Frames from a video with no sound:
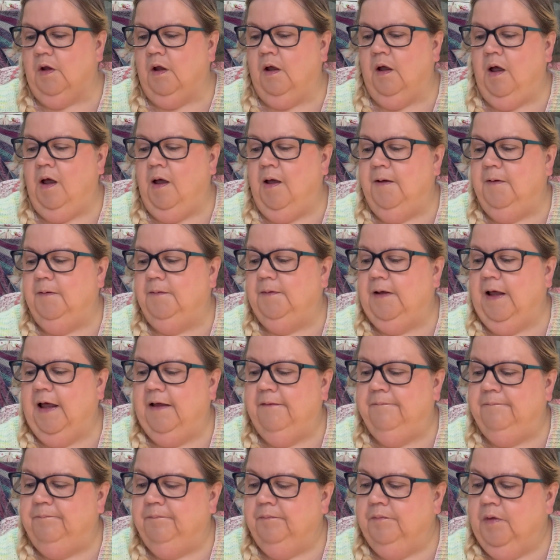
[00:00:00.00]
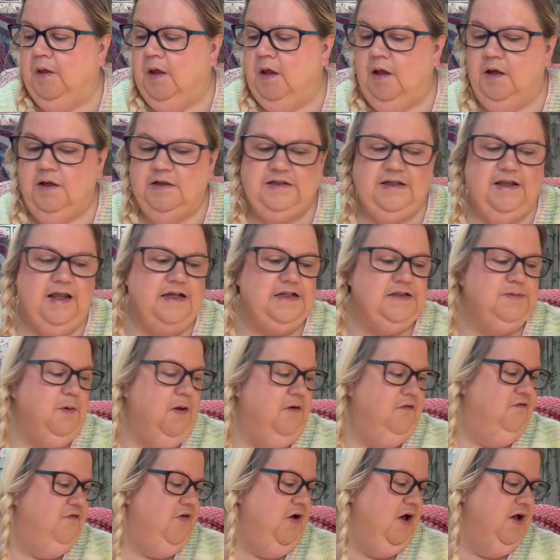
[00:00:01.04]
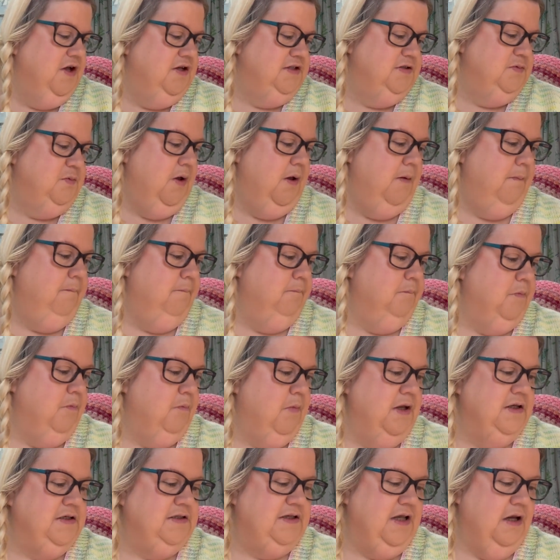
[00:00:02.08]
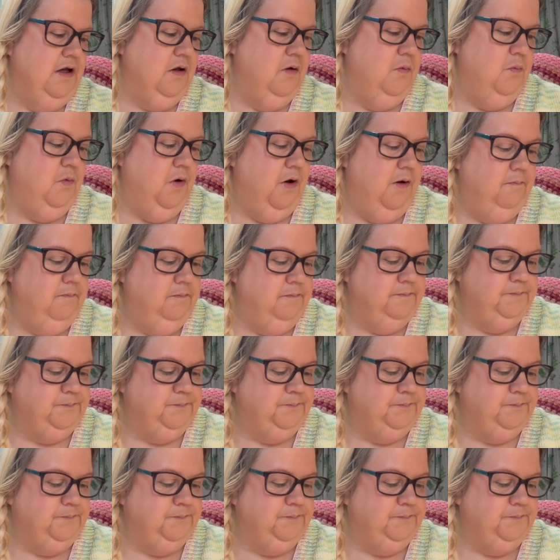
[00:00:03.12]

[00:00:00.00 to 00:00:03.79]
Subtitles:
So that's my first one. My second one